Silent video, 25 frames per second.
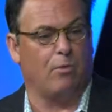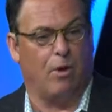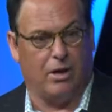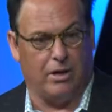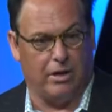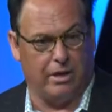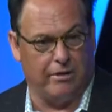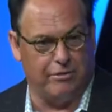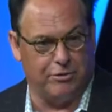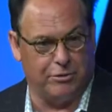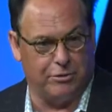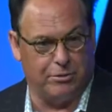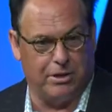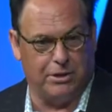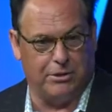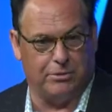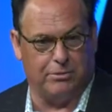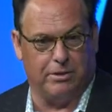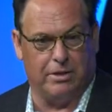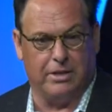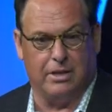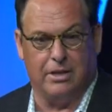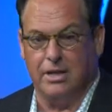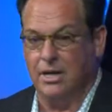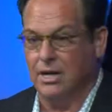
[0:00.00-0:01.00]
Mark 11,
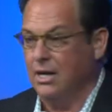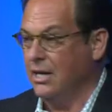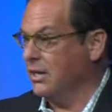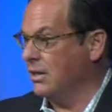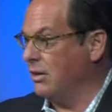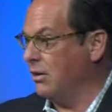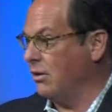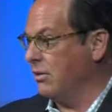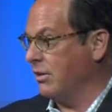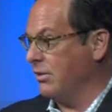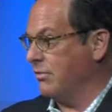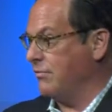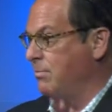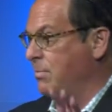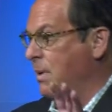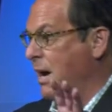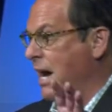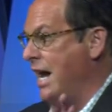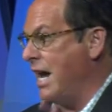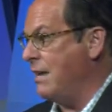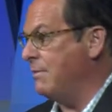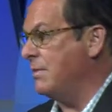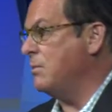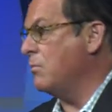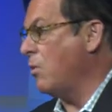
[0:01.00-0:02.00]
23. Go to
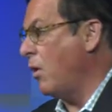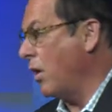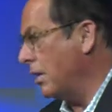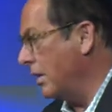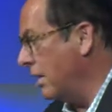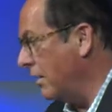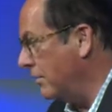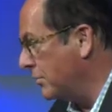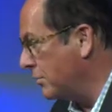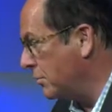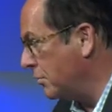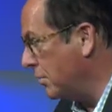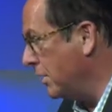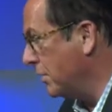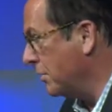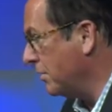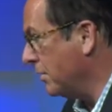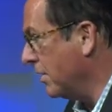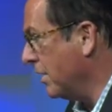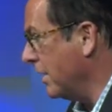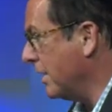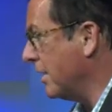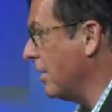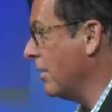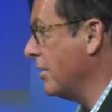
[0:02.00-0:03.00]
Miami, Mark 11,
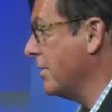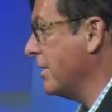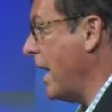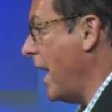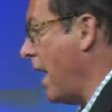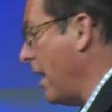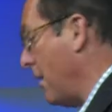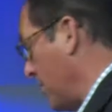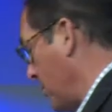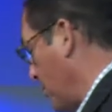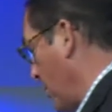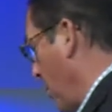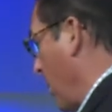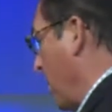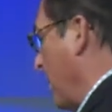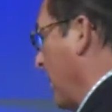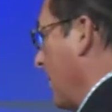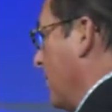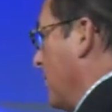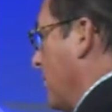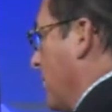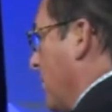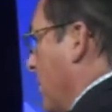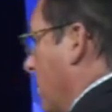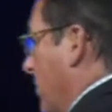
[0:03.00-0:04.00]
23. Go to Dallas, Mark
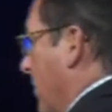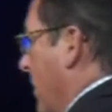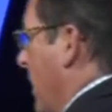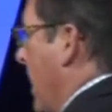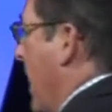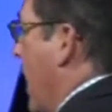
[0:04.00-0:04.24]
11, 23.